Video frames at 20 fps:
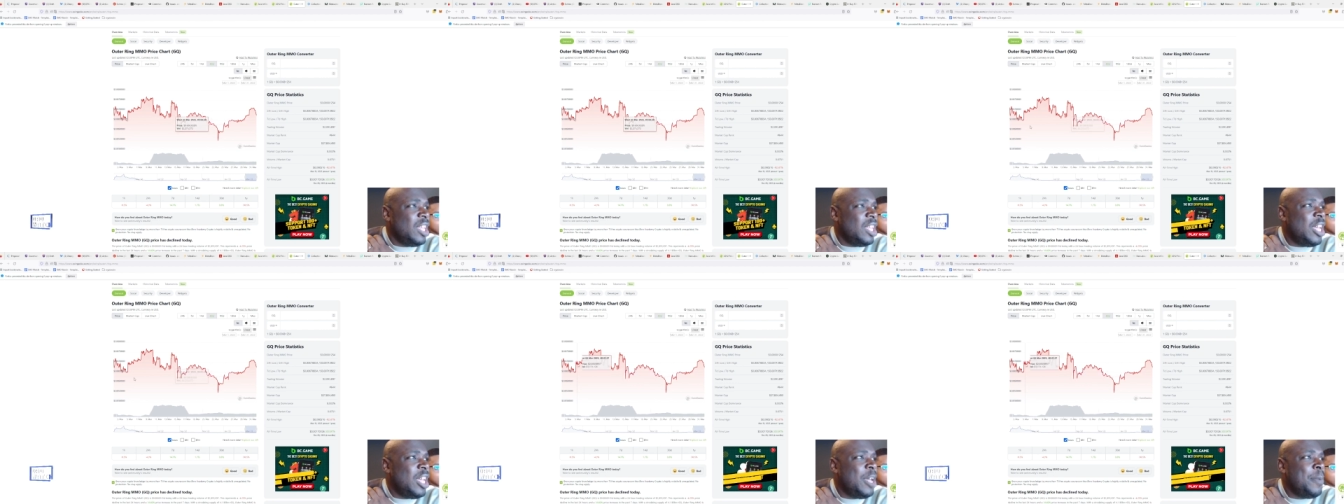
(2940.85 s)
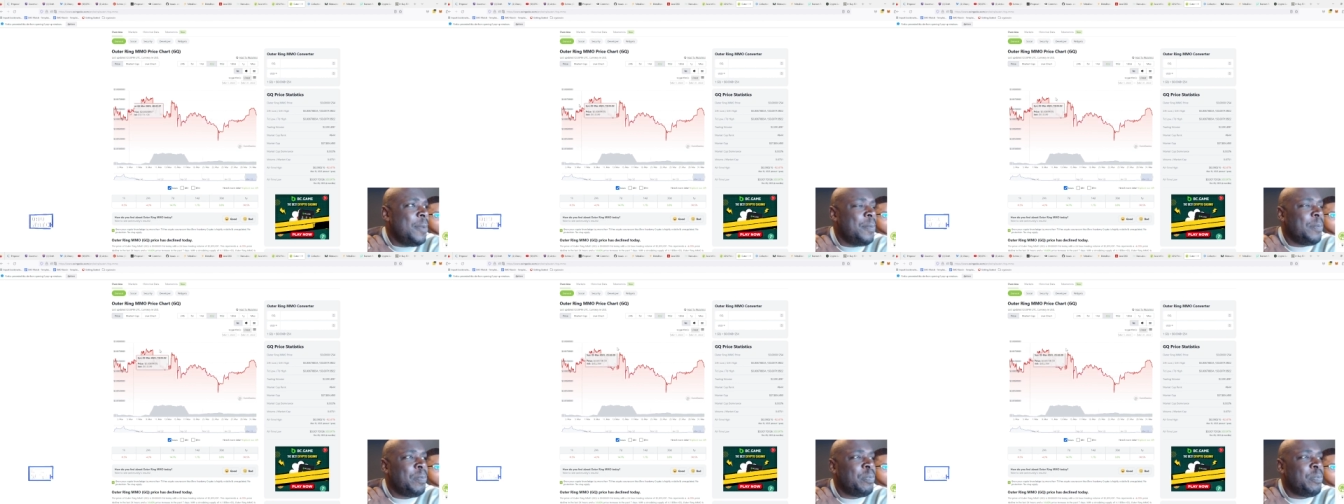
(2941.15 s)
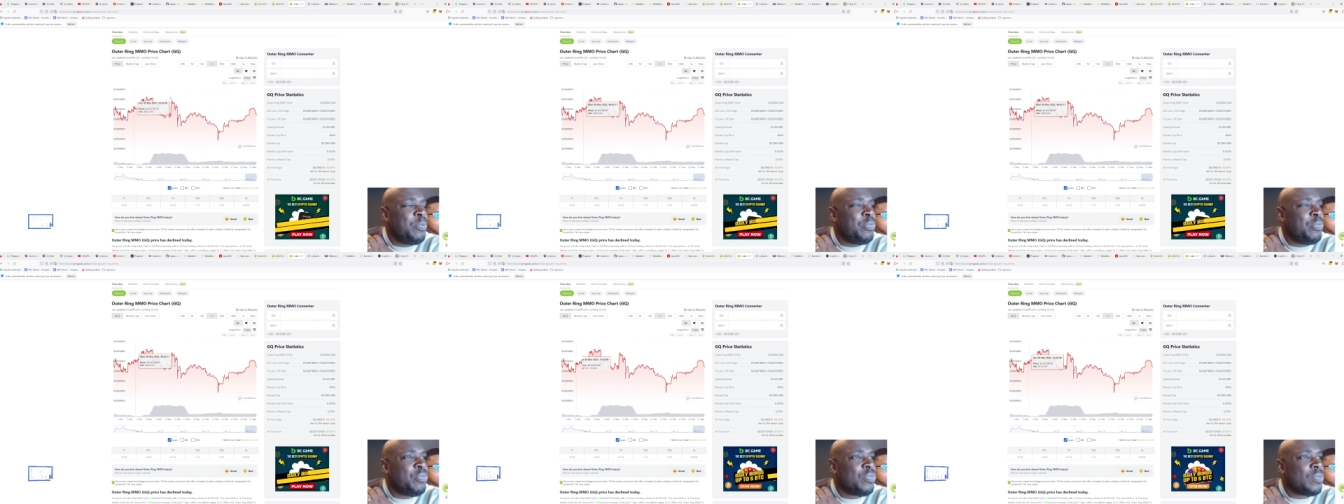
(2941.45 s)
um
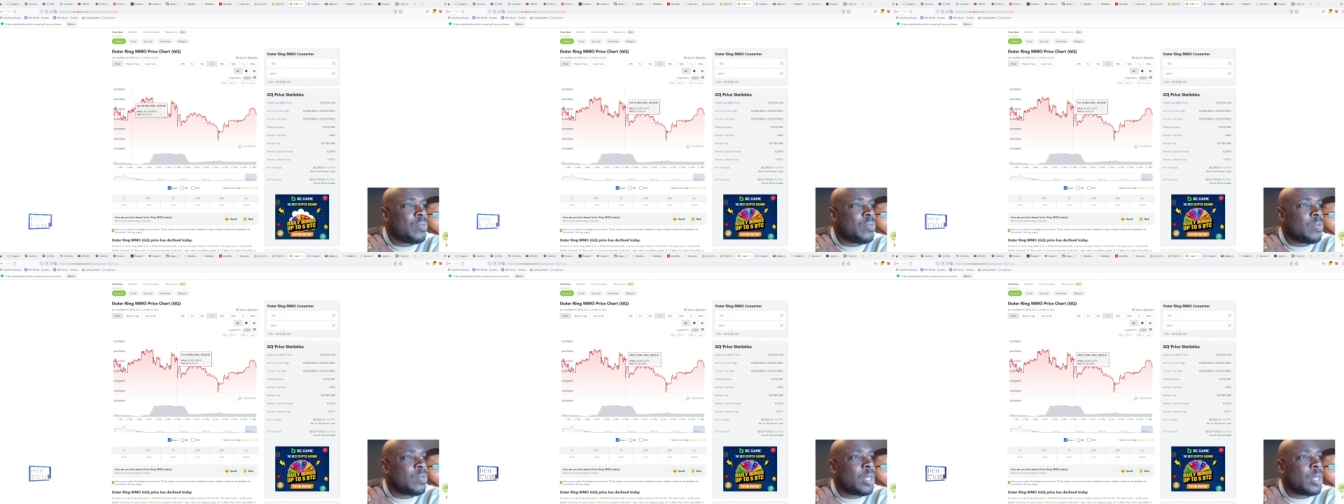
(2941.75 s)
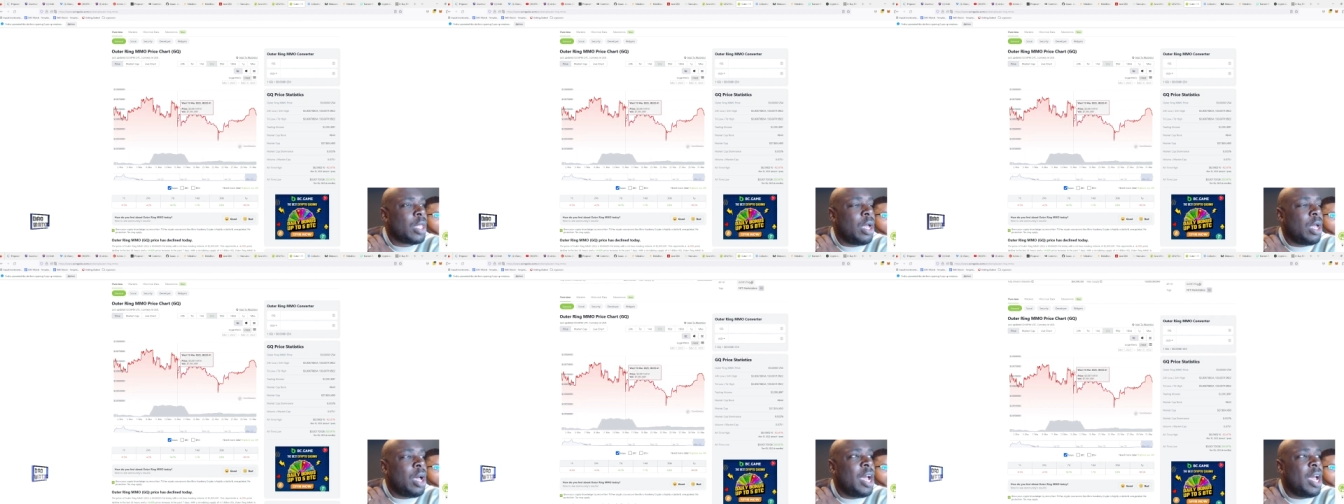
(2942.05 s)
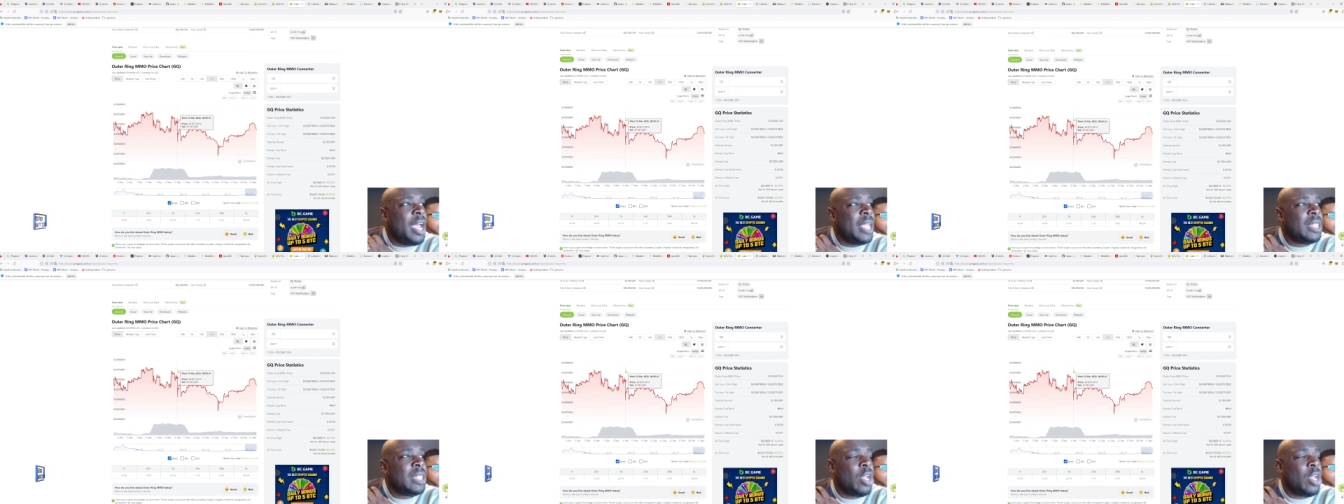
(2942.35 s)

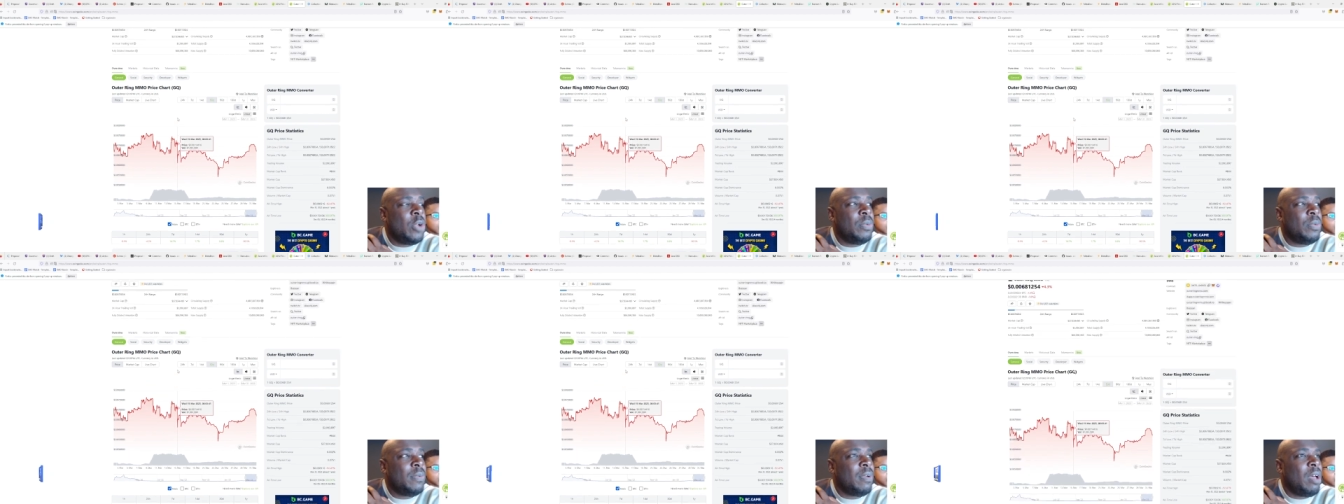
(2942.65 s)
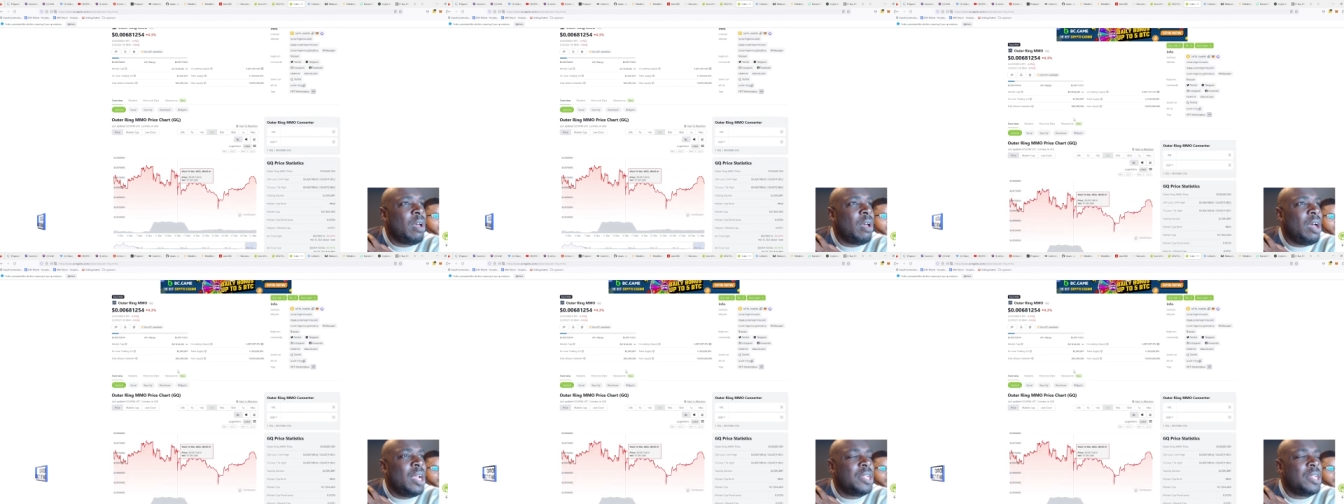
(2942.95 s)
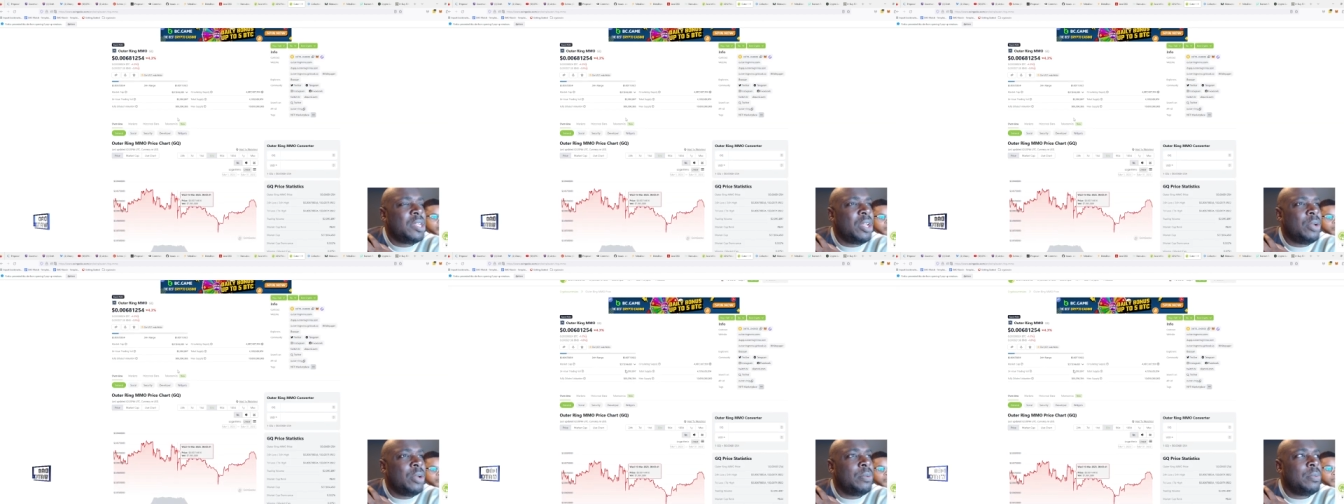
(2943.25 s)
i don't i
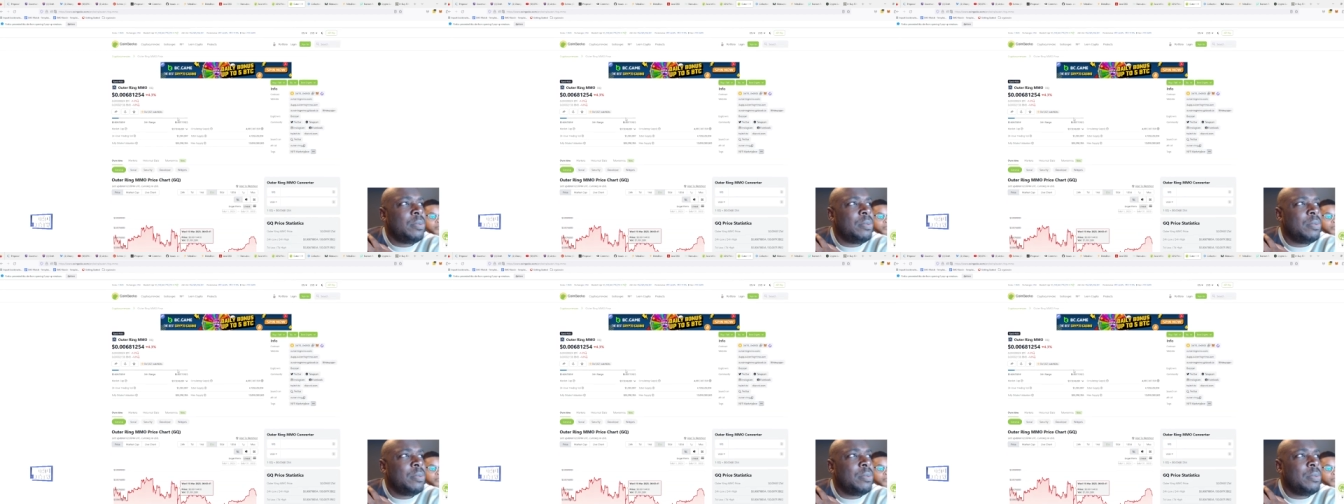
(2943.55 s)
don't